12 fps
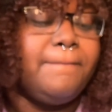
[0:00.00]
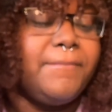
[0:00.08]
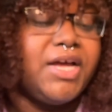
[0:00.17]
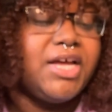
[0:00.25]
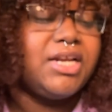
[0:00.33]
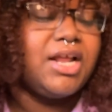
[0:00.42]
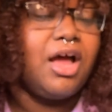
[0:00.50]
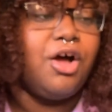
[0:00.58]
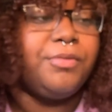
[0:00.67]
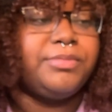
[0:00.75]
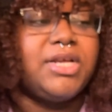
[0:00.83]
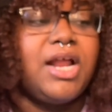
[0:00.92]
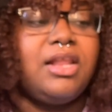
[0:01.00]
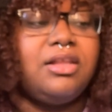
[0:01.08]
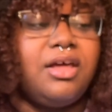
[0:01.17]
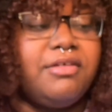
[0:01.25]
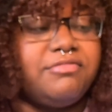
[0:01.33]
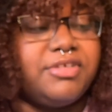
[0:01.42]
but I hope that I
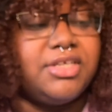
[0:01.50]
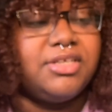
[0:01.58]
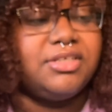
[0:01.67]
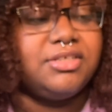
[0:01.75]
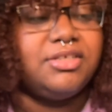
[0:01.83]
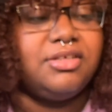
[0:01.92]
love it